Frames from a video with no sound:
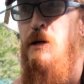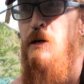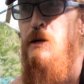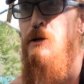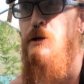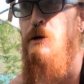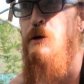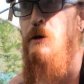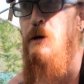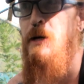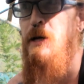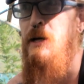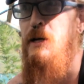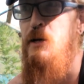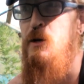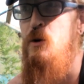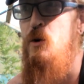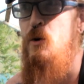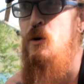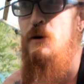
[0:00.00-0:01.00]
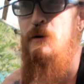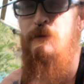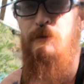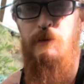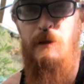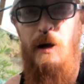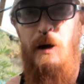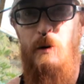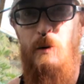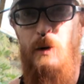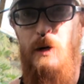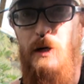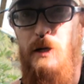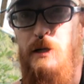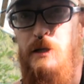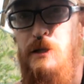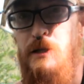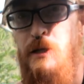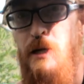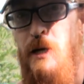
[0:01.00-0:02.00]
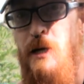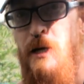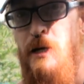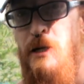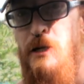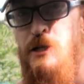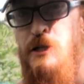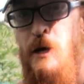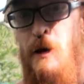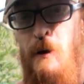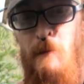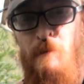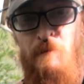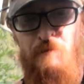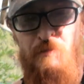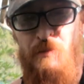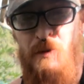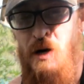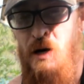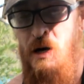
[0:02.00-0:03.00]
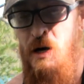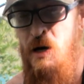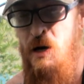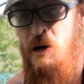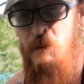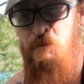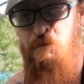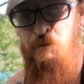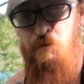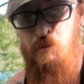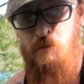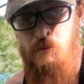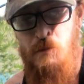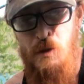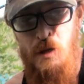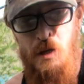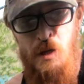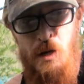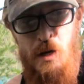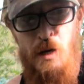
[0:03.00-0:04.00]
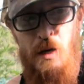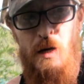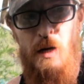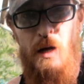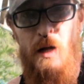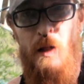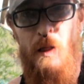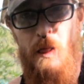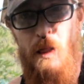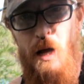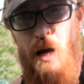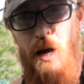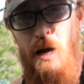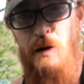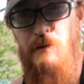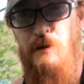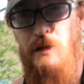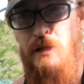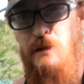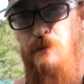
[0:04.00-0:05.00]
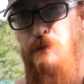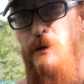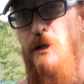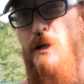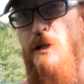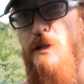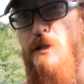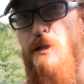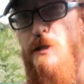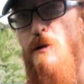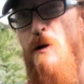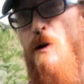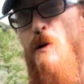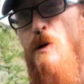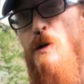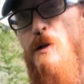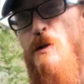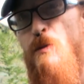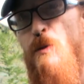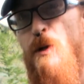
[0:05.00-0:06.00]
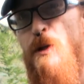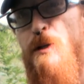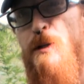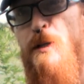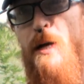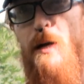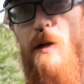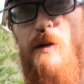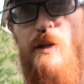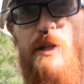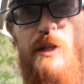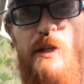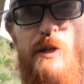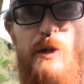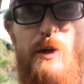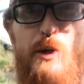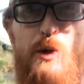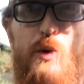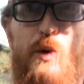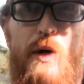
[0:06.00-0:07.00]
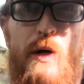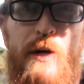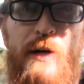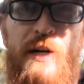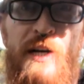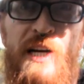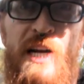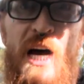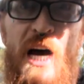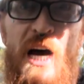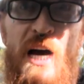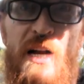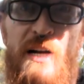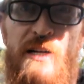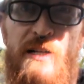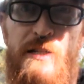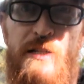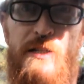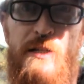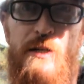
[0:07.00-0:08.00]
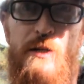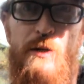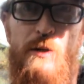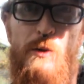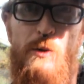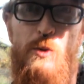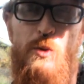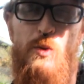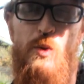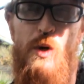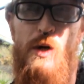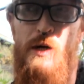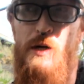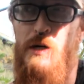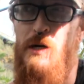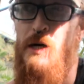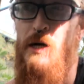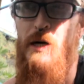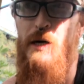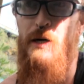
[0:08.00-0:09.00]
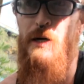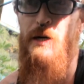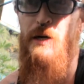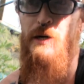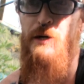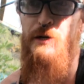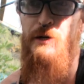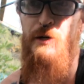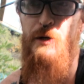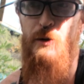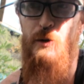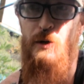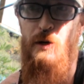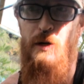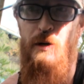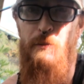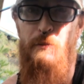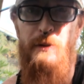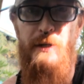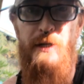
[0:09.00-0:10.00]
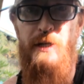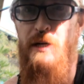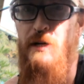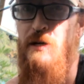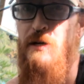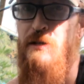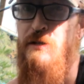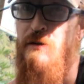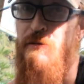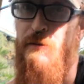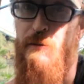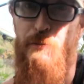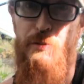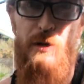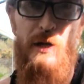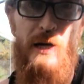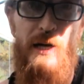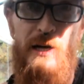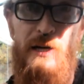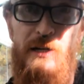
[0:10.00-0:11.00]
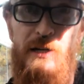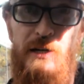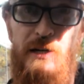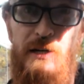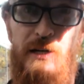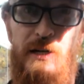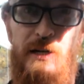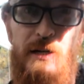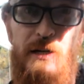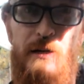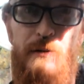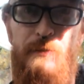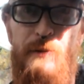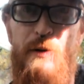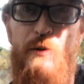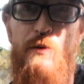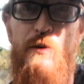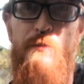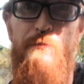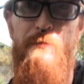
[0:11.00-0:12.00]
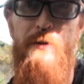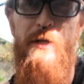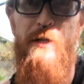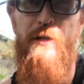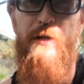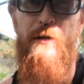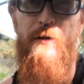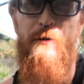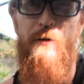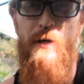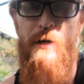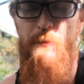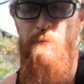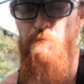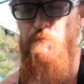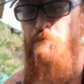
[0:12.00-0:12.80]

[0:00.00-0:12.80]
during your flowering stage. A lot of experienced growers will tell you not to do it because if the plant didn't need them, they wouldn't be there, right?